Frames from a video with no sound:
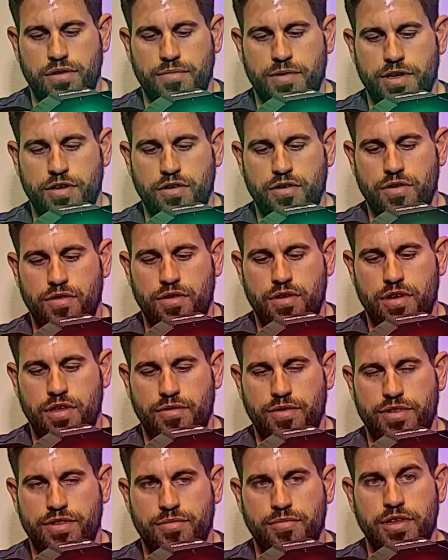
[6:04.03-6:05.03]
You go all
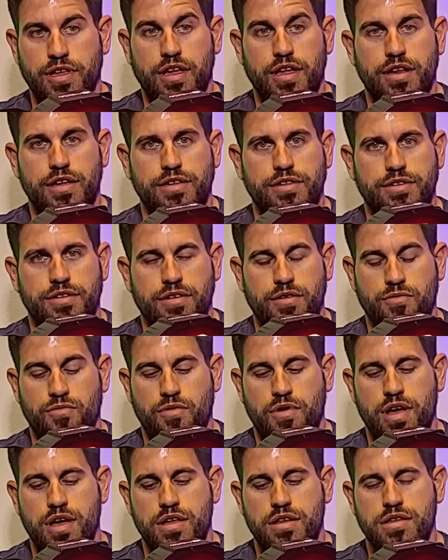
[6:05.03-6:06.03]
the way to the beginning. So
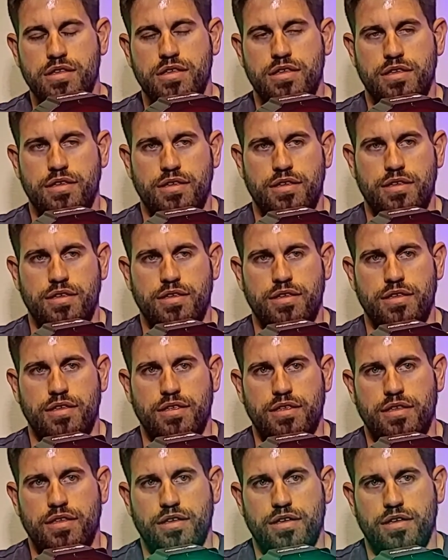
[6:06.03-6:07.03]
red,
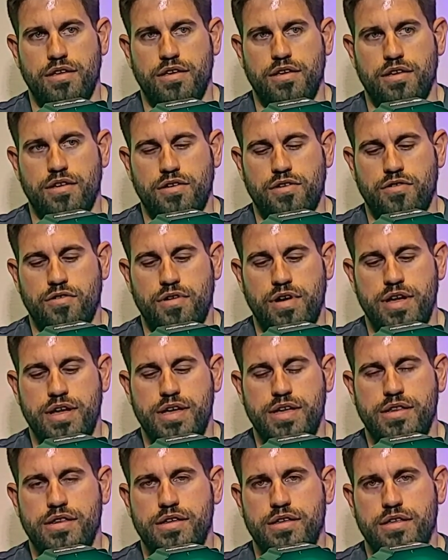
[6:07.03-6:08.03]

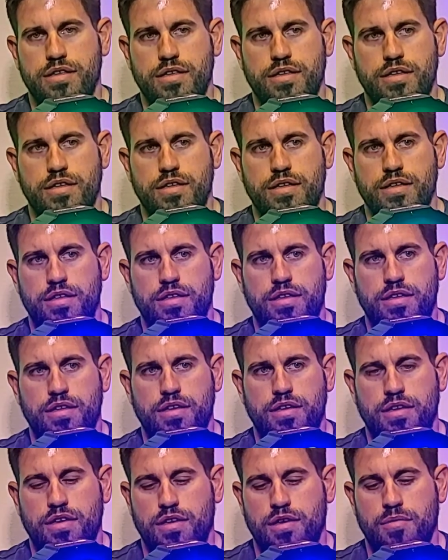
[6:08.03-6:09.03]
green,
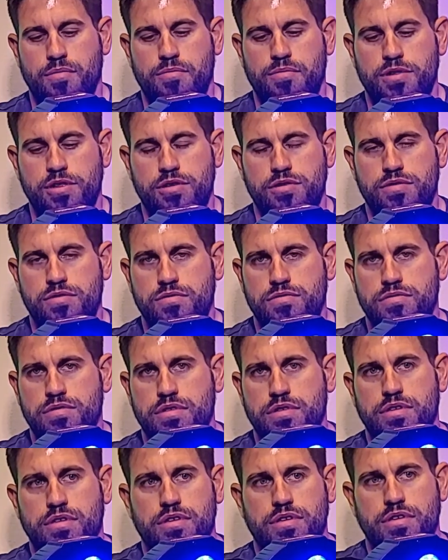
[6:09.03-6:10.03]
blue,
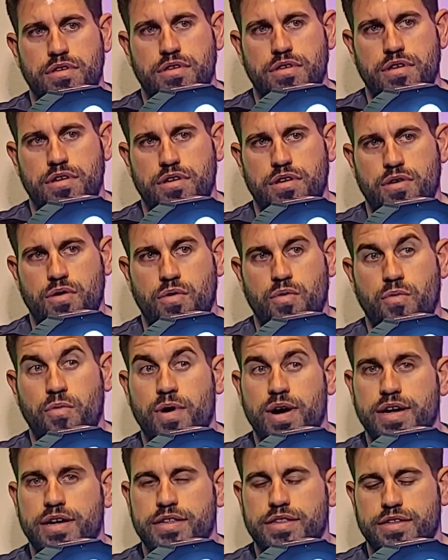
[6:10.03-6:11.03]

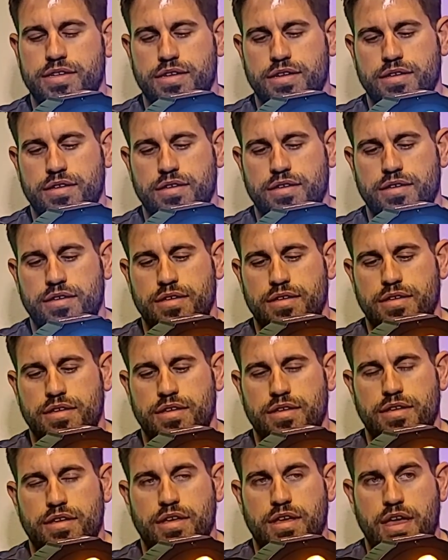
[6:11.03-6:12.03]
white,
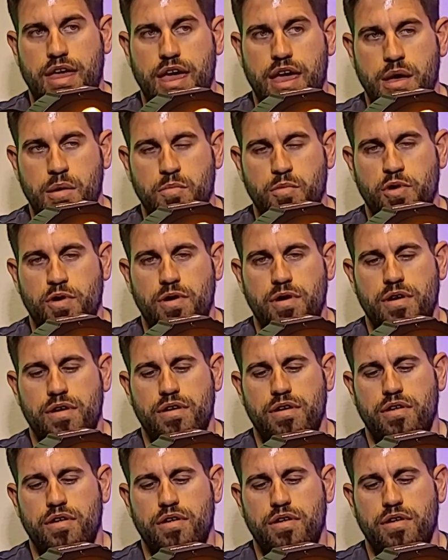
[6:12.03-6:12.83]
amber,